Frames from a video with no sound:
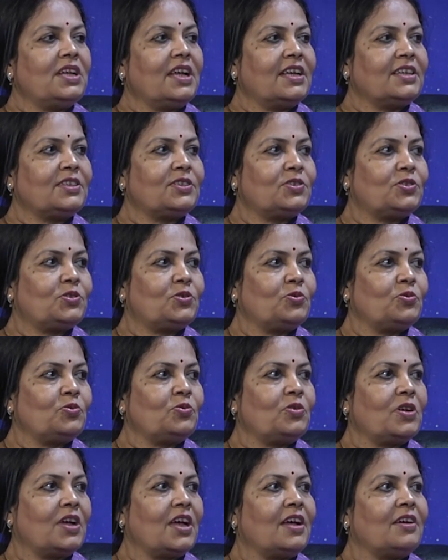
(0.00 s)
has
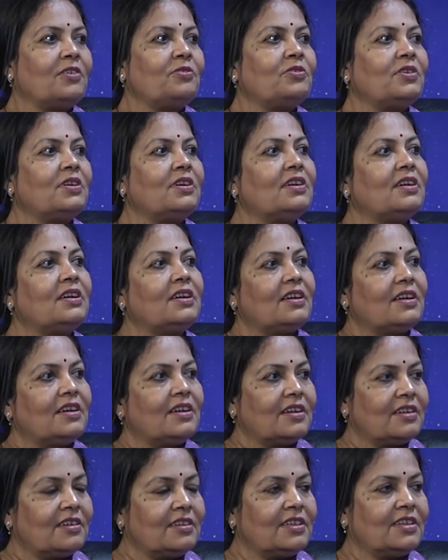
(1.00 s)
to have
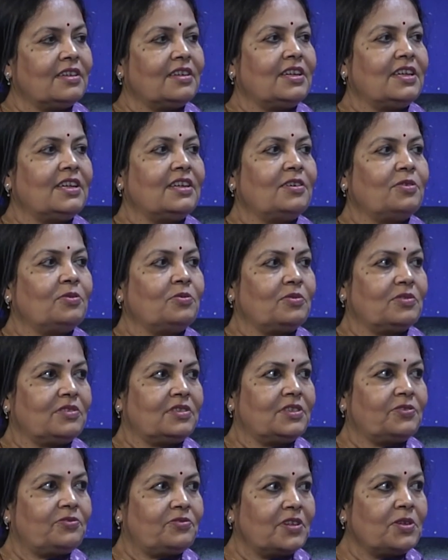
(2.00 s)
really a
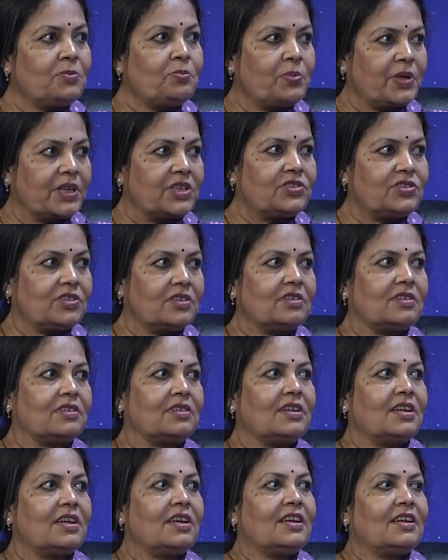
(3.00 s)
different
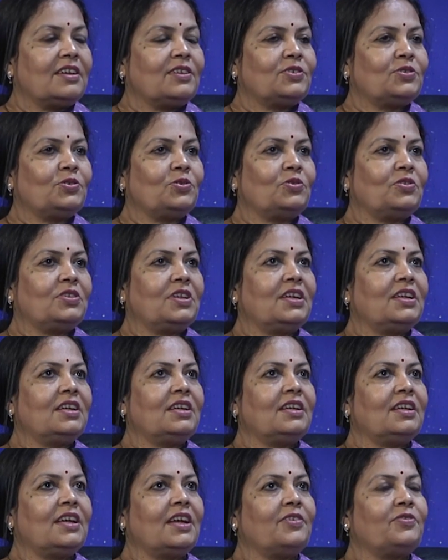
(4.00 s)
picture. So
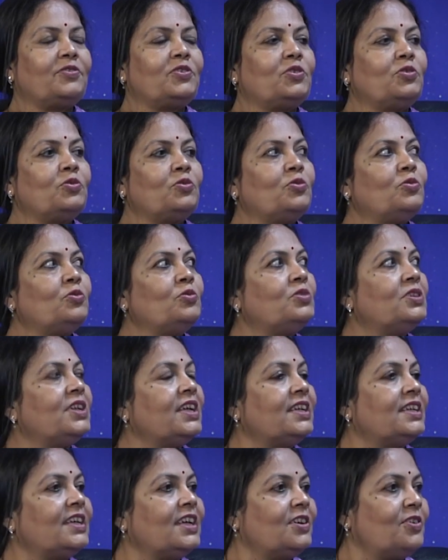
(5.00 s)
they have to
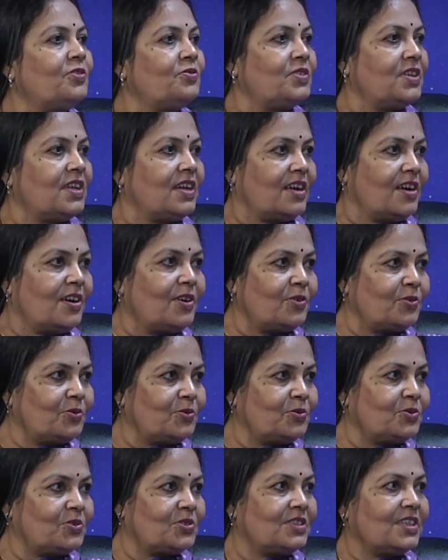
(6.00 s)
take care of their
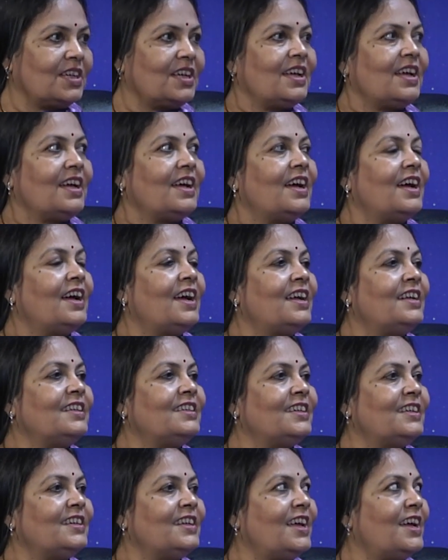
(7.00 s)
house
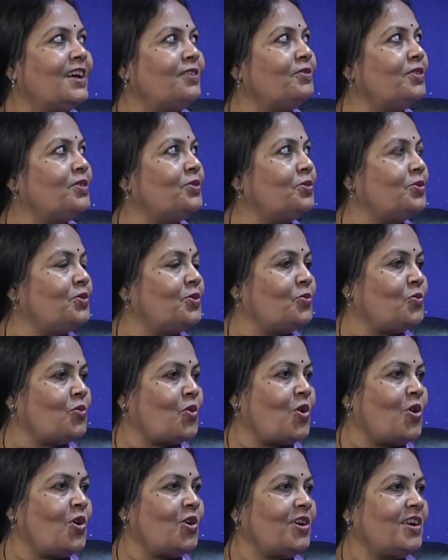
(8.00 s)
and then have a good
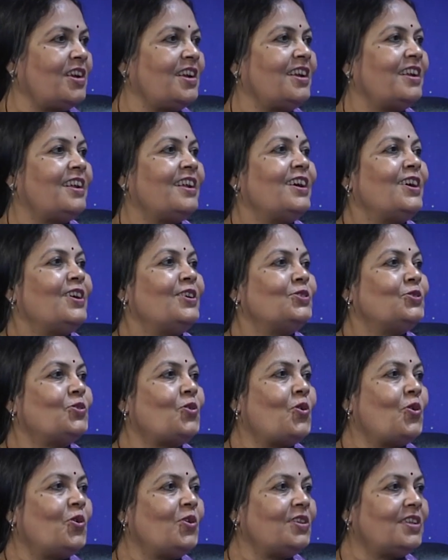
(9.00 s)
wall.
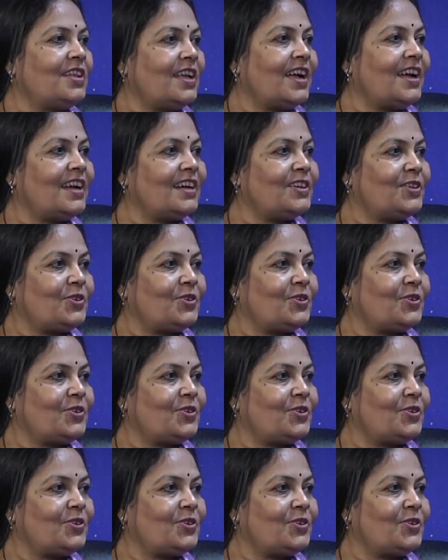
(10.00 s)
So all that